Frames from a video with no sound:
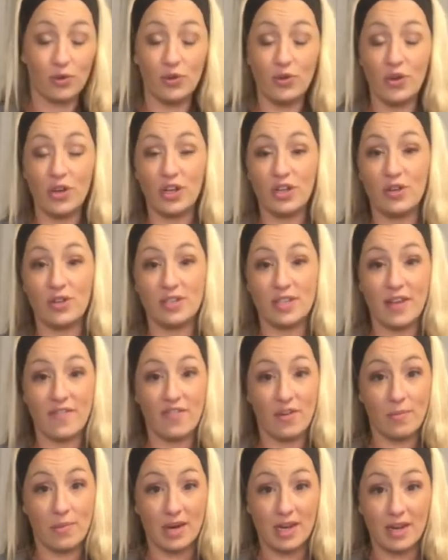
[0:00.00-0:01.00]
You can use it
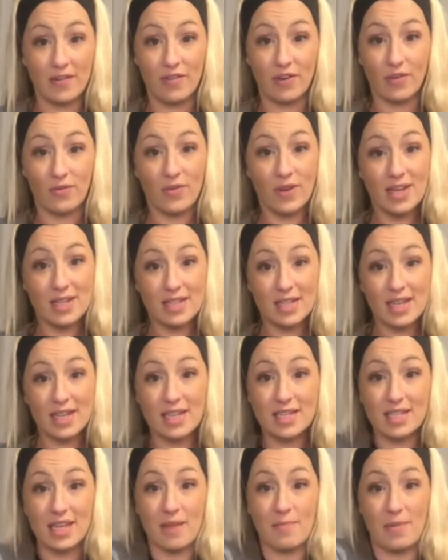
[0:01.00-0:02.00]
for many different
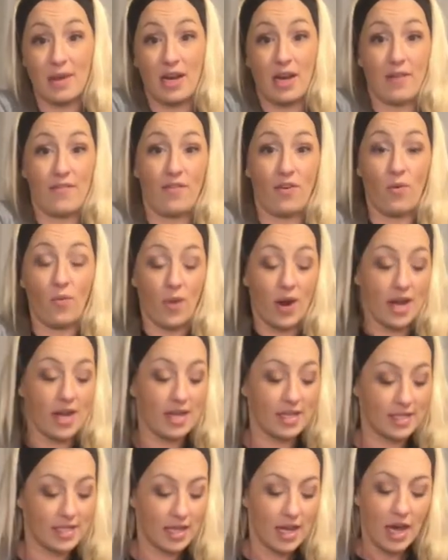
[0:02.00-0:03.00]
reasons and many different
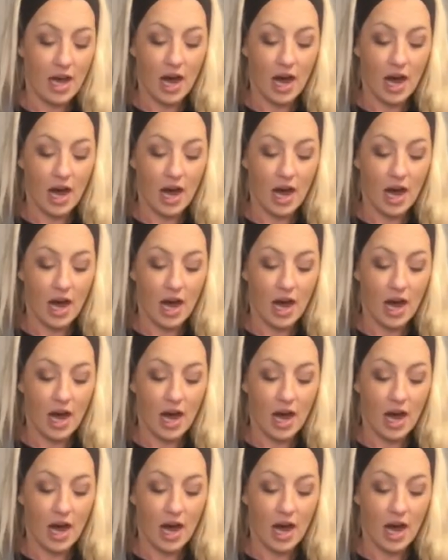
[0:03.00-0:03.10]
ways.